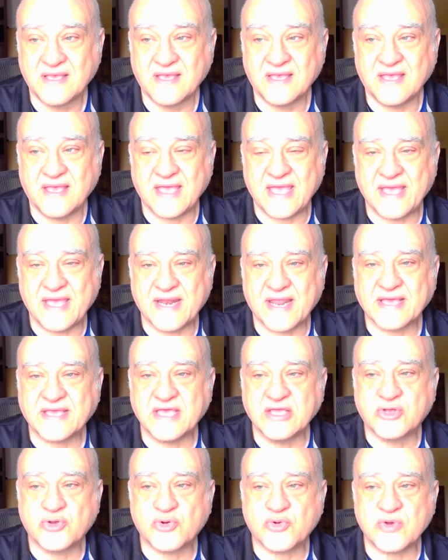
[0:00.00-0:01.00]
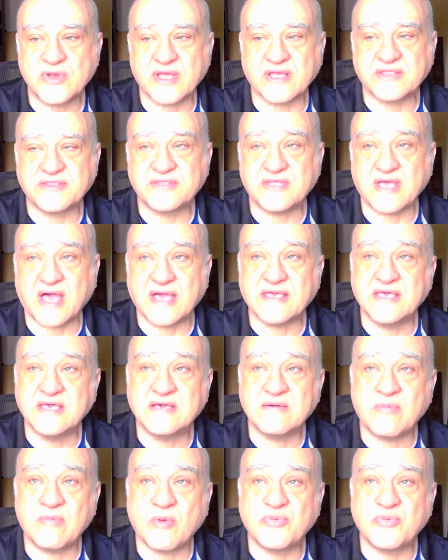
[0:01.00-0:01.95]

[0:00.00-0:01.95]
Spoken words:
And I can come up